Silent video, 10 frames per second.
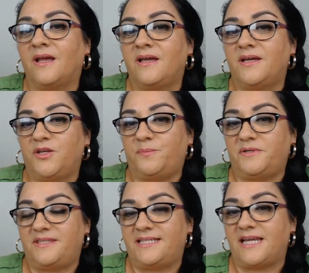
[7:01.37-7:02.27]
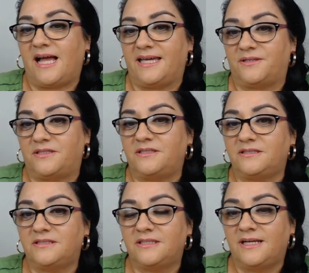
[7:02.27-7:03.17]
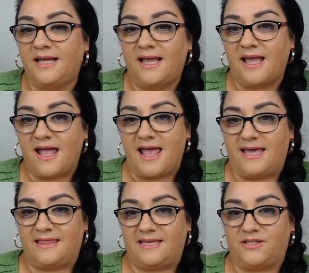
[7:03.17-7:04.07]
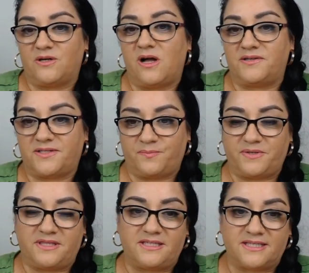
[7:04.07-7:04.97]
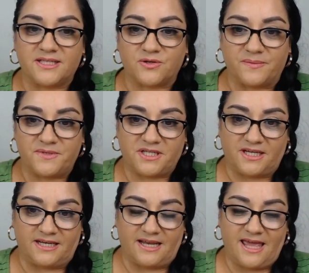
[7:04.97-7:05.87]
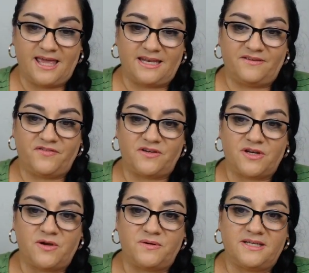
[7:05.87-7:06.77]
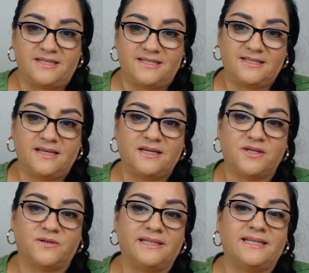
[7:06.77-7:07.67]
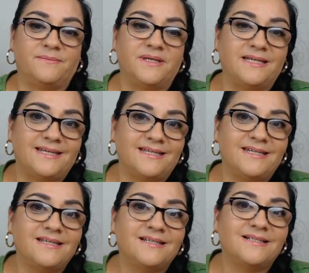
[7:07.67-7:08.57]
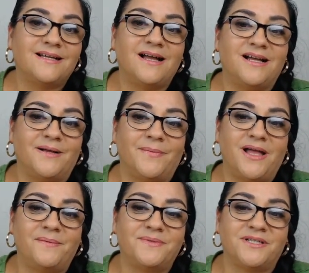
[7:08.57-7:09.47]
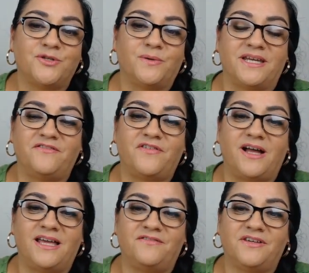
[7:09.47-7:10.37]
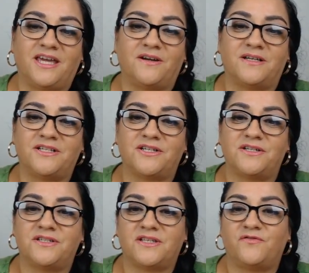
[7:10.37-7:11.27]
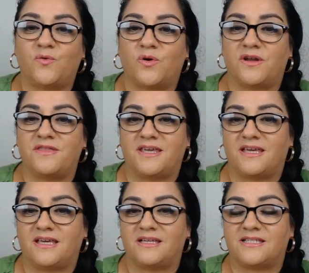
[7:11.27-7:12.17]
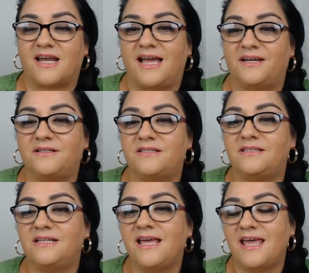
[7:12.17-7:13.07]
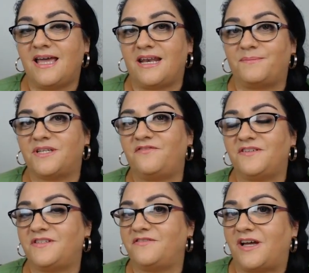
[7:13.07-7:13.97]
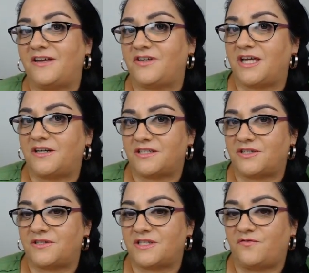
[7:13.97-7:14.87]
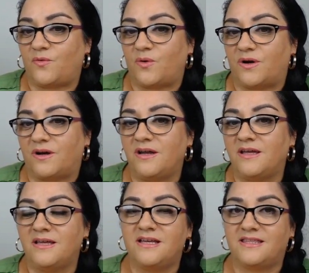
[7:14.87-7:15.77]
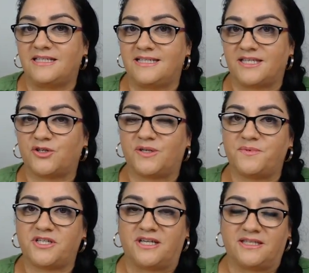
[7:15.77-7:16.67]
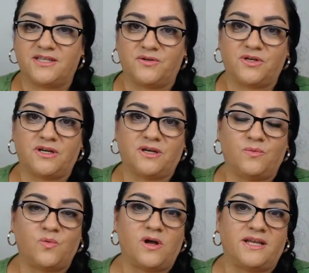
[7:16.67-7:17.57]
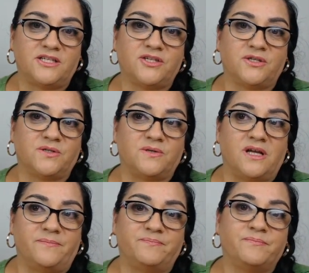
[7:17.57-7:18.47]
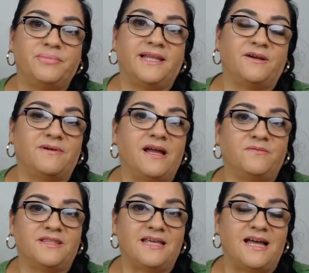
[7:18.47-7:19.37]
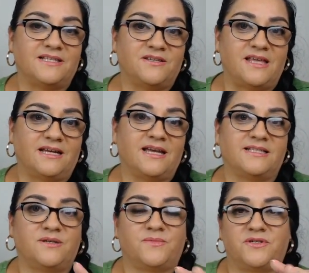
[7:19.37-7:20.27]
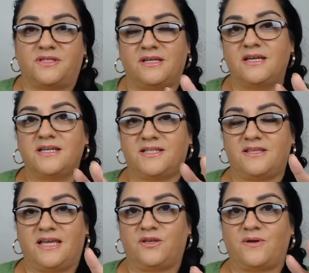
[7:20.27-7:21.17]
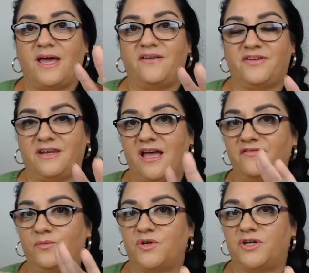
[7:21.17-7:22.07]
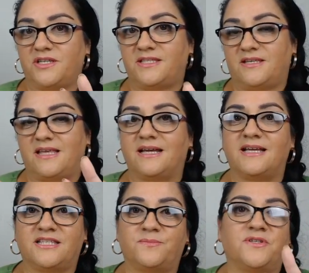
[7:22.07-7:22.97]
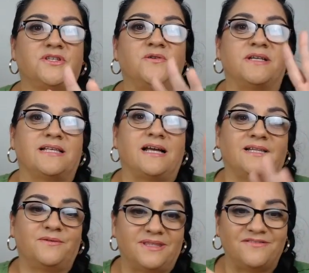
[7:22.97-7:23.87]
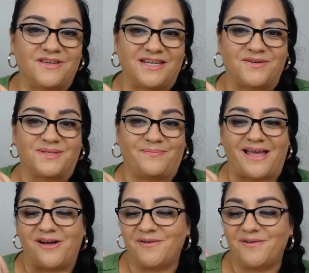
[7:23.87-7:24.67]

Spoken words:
you'll put the title, and then you'll also put the description. And if you notice, you're limited up to 25 characters for the title and up to 55 characters for the description. So you're going to want to play around with that so that you have enough words so that customers know exactly what the video is about.